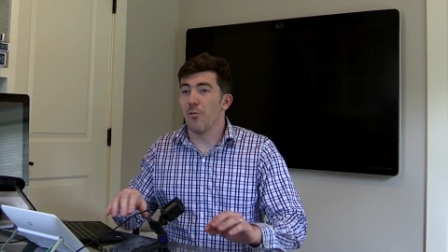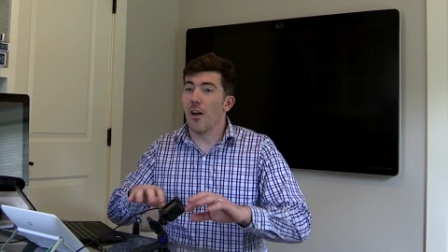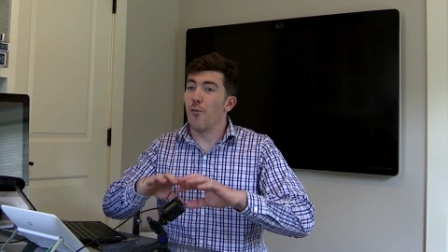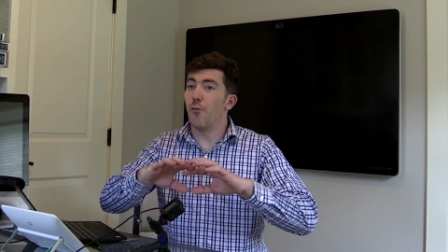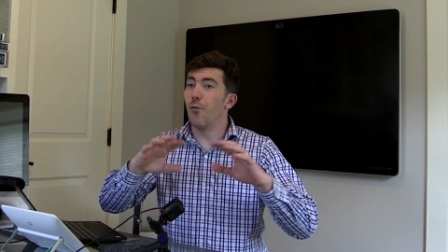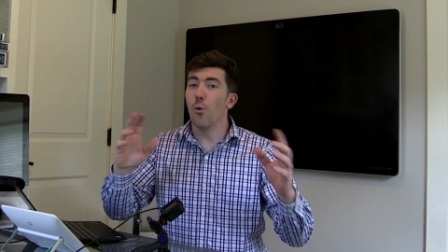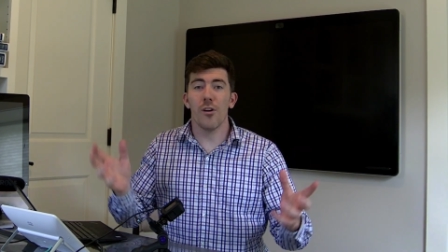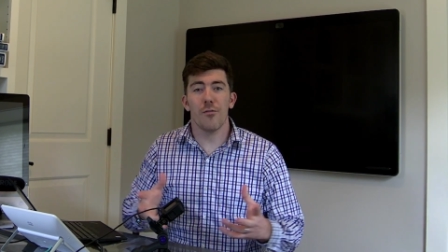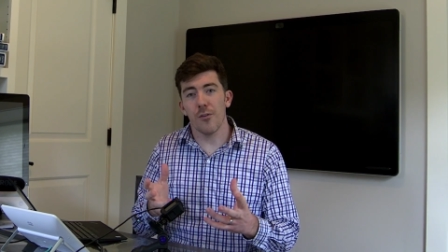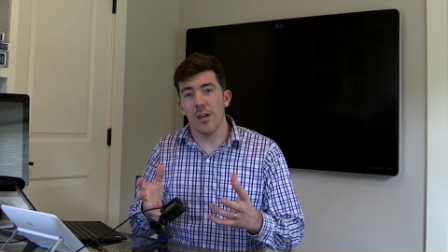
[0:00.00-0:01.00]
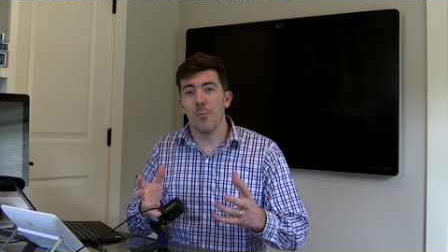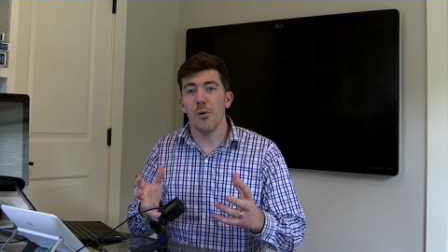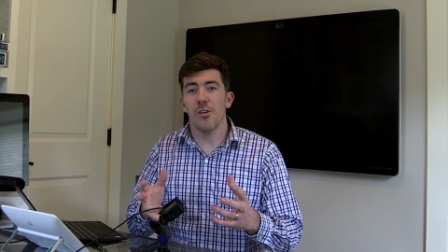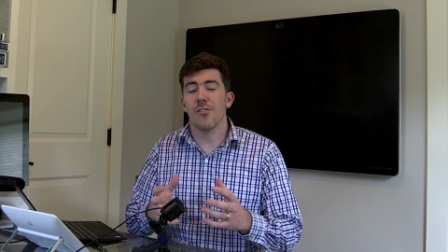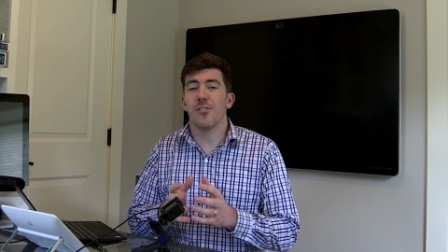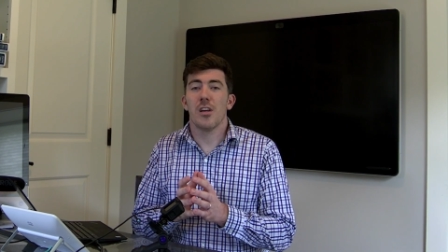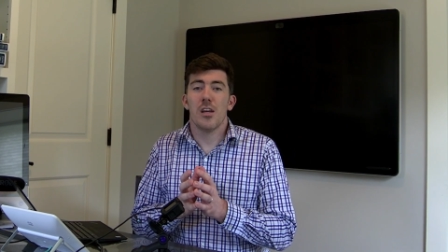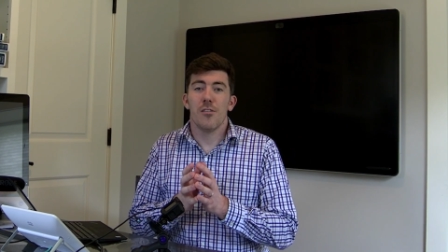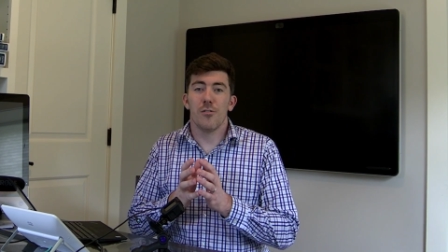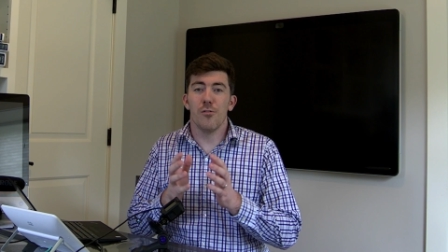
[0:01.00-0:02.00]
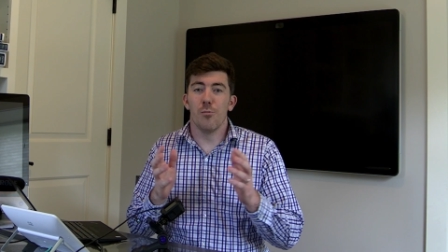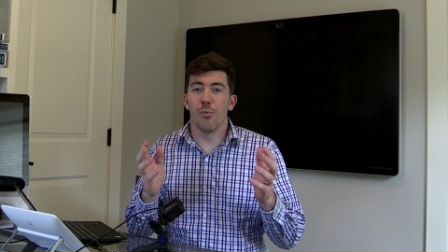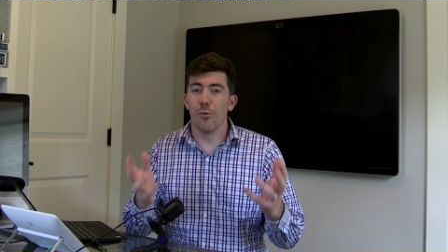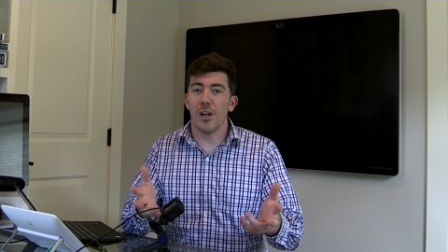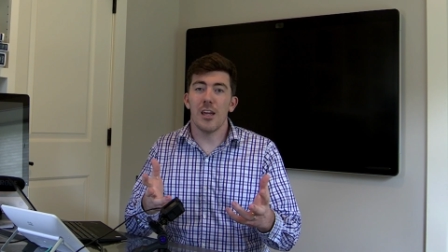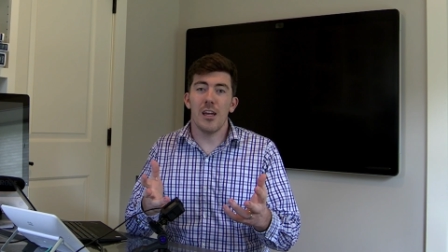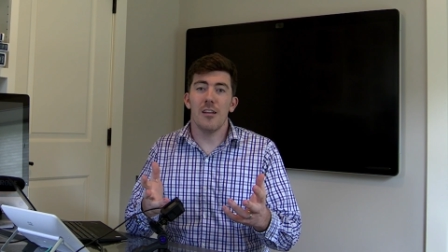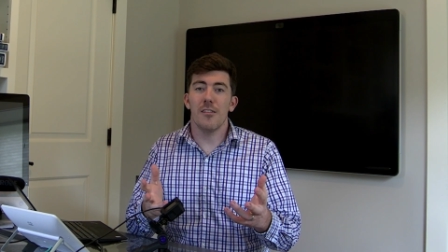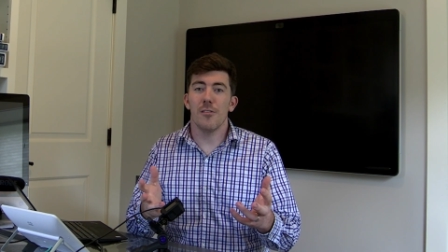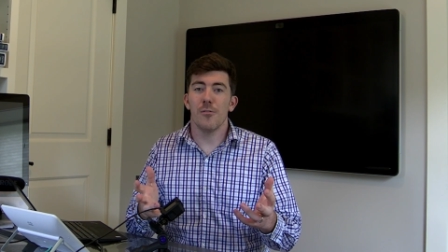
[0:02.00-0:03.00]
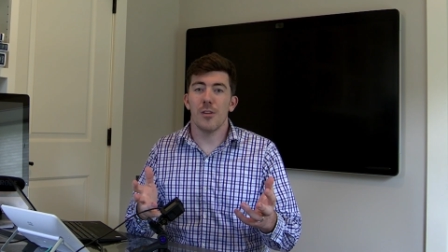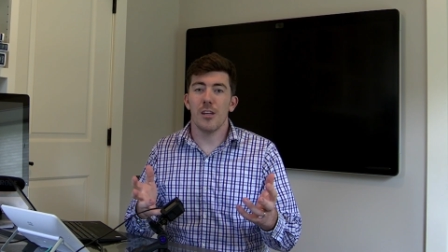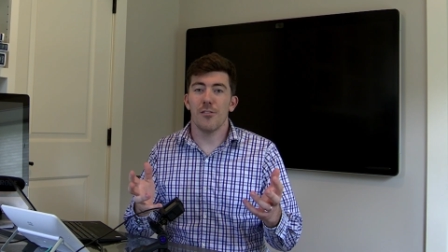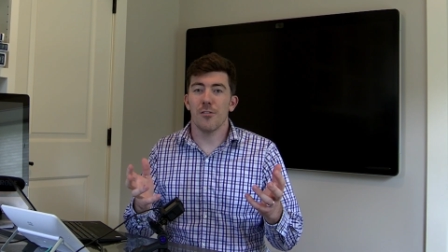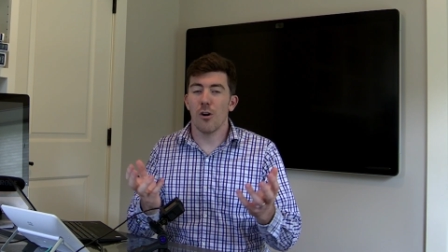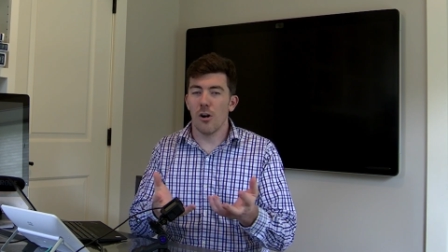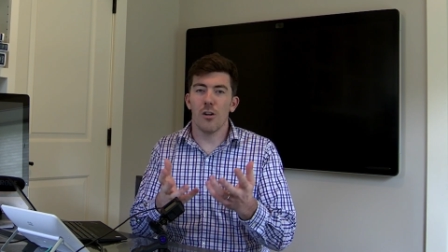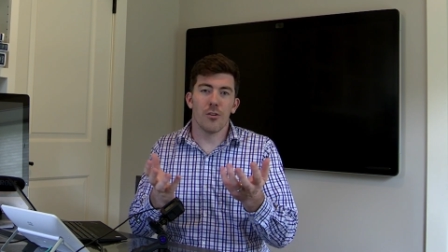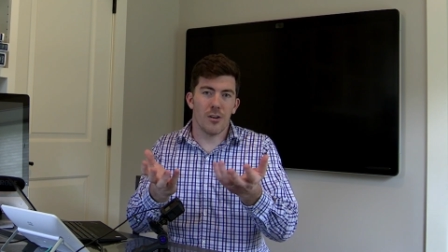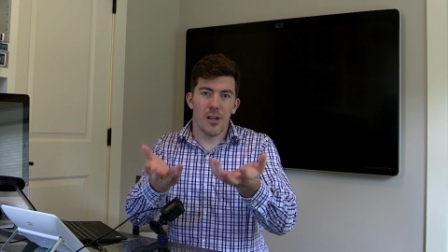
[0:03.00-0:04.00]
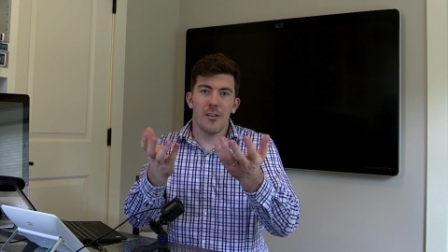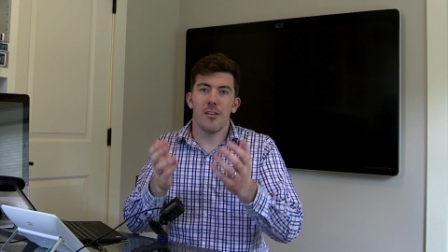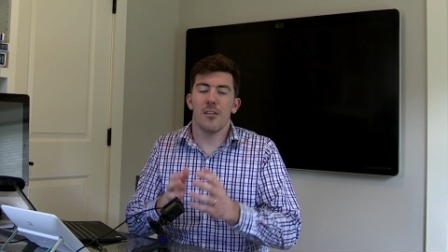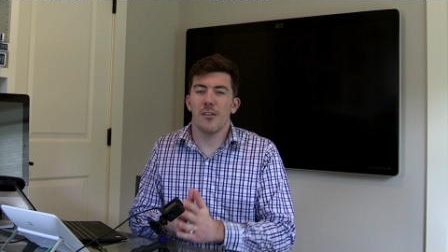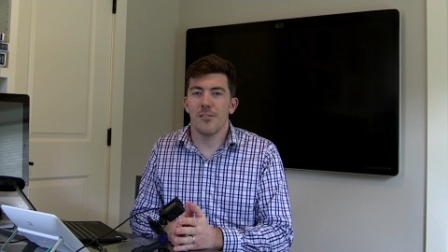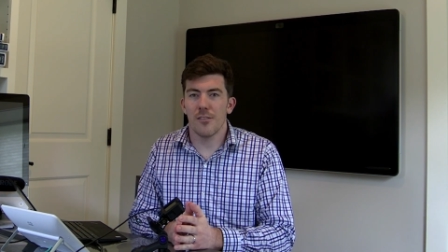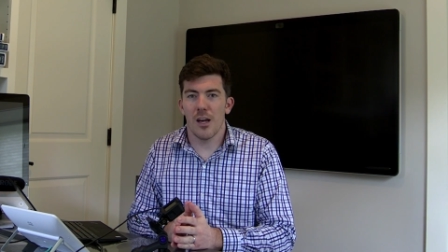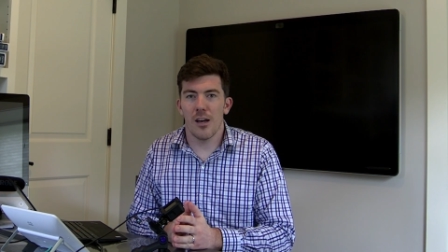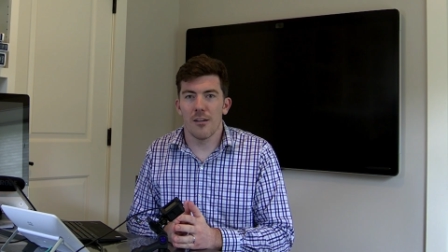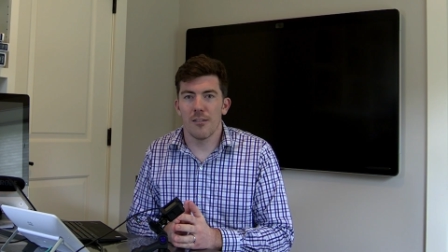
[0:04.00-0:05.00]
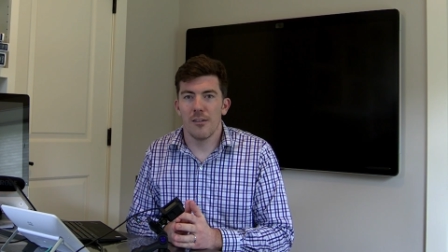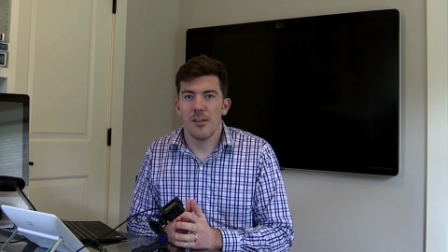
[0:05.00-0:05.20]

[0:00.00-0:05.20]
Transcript: So I have four different inputs to bring into this call or into this uh,